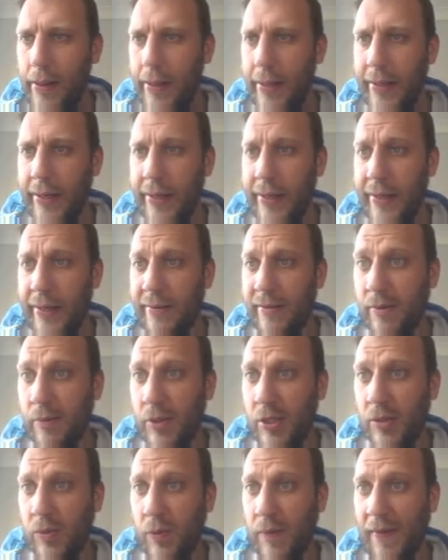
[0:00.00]
So we
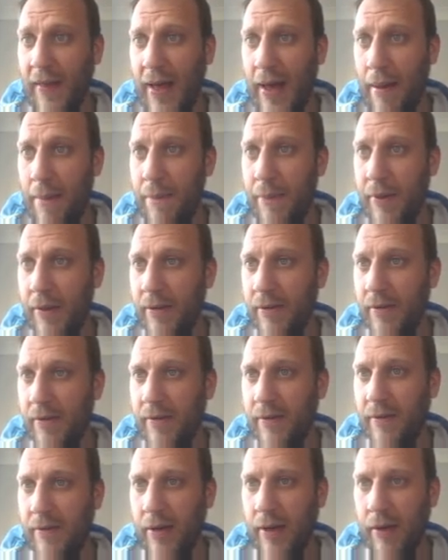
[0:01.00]
just want that ambient
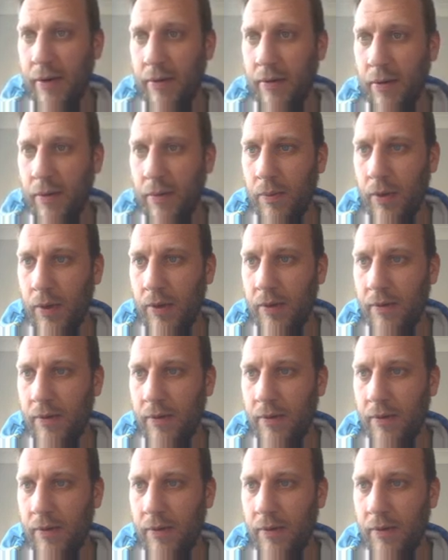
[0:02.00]
sound, don't we?